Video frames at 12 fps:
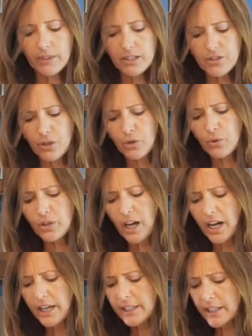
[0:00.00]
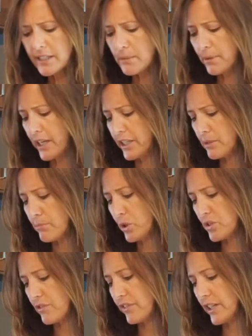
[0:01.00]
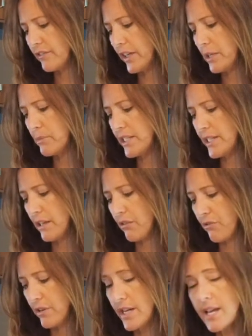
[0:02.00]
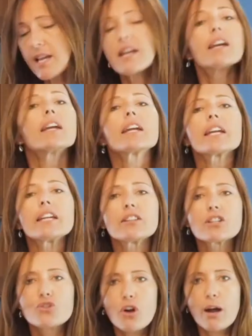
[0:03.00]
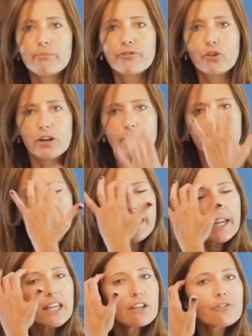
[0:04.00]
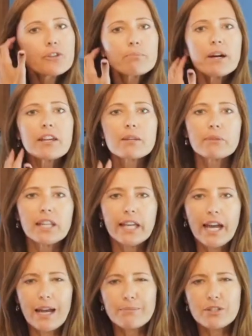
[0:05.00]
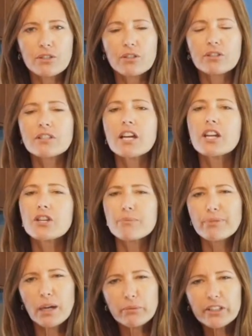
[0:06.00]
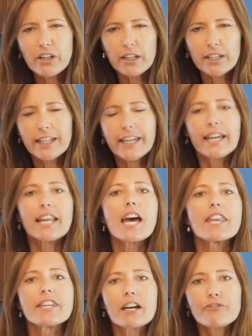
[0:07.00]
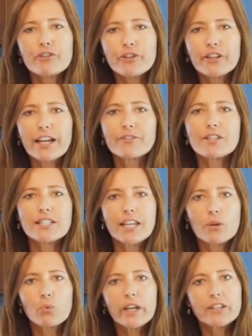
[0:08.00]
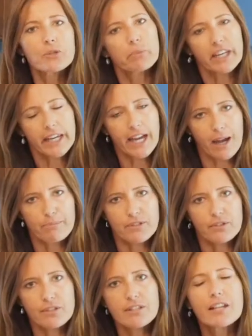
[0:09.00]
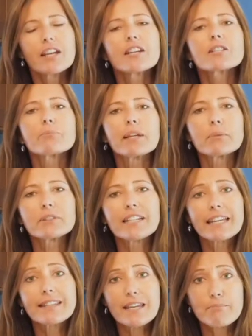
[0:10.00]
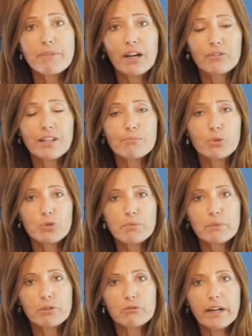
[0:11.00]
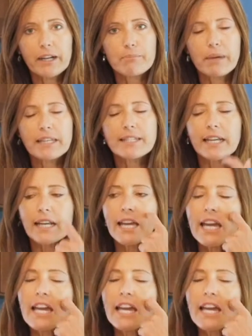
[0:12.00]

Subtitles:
So I like to buy an emulsified vitamin D3 in the drop form. If you buy them in the capsules, you're probably not going to get enough, or you're going to have to take way too many capsules to be able to get the amount that most people are recommending.